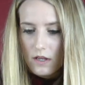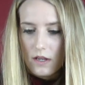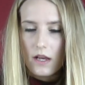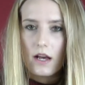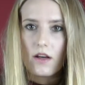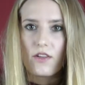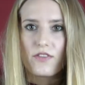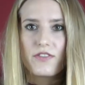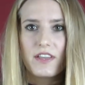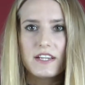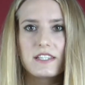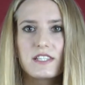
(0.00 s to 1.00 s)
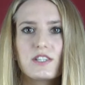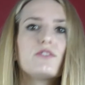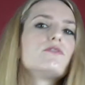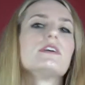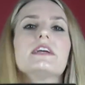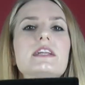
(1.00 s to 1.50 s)
Now, this is a
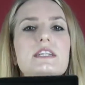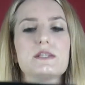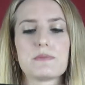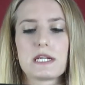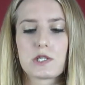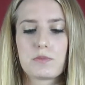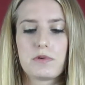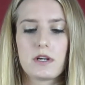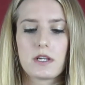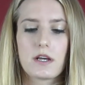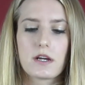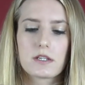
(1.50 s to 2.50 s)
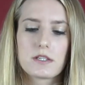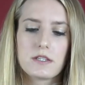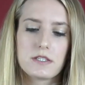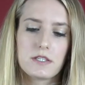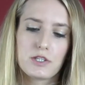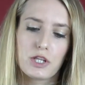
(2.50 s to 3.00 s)
really special product.
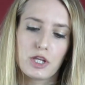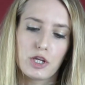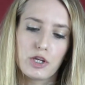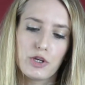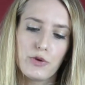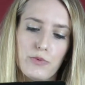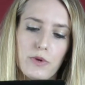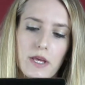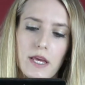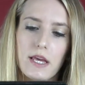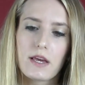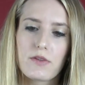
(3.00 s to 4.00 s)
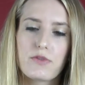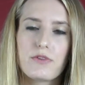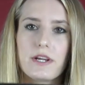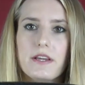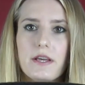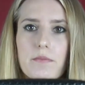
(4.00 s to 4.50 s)
This is a unique
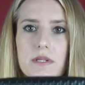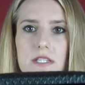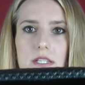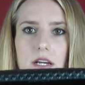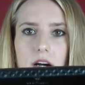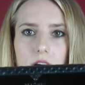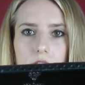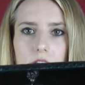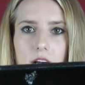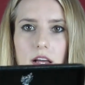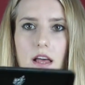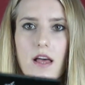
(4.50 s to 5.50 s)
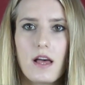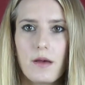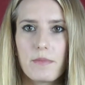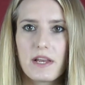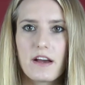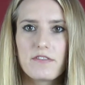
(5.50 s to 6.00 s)
3D mascara.
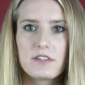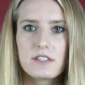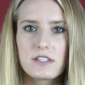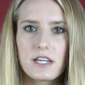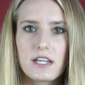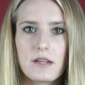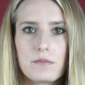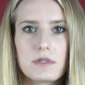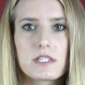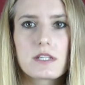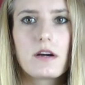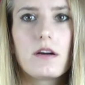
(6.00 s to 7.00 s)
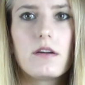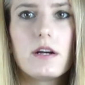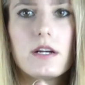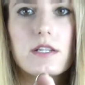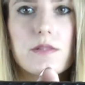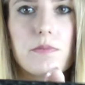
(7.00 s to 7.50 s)
I mean, have you seen a
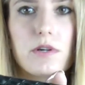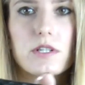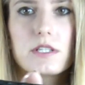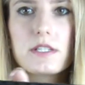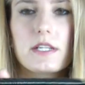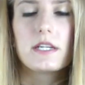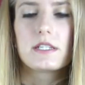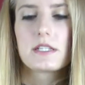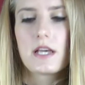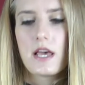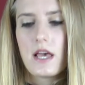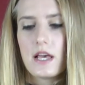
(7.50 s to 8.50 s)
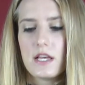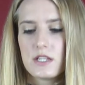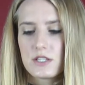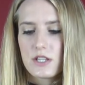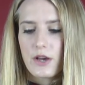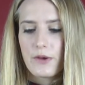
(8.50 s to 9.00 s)
mascara as posh as this?
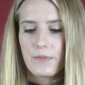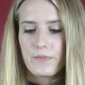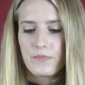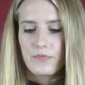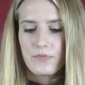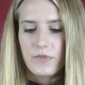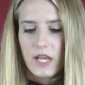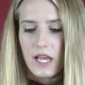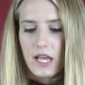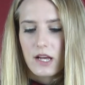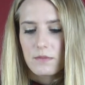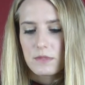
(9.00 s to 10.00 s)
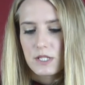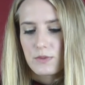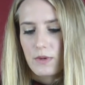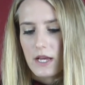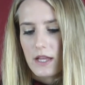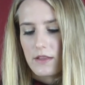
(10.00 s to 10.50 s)
So it comes
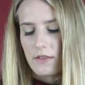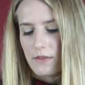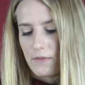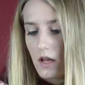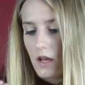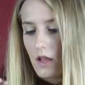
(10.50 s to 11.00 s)
with